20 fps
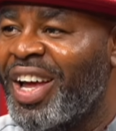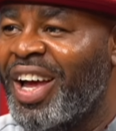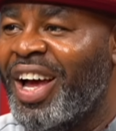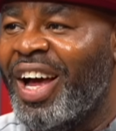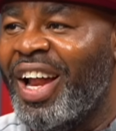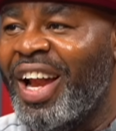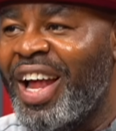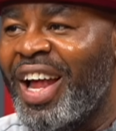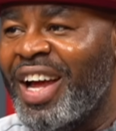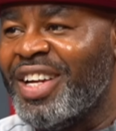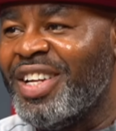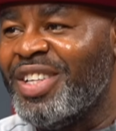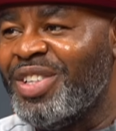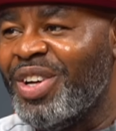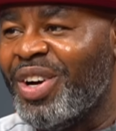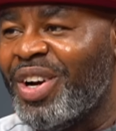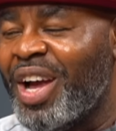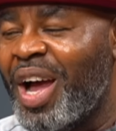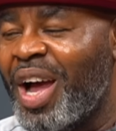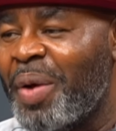I like this
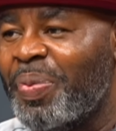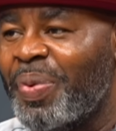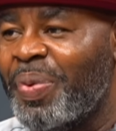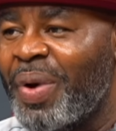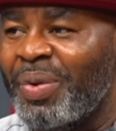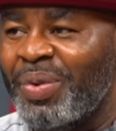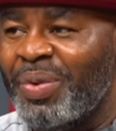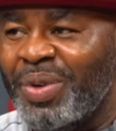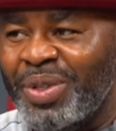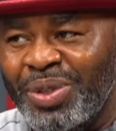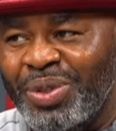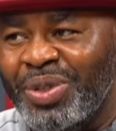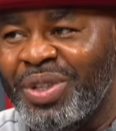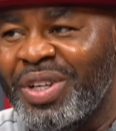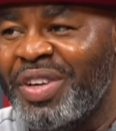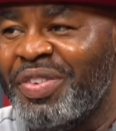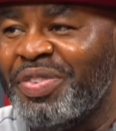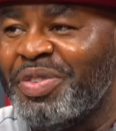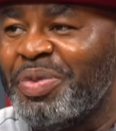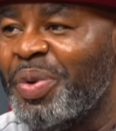your cap. I wish you'd
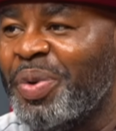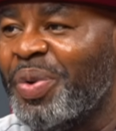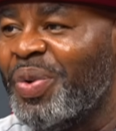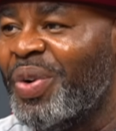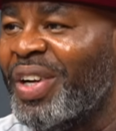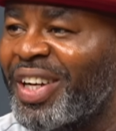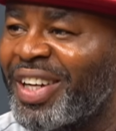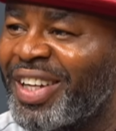gift me one.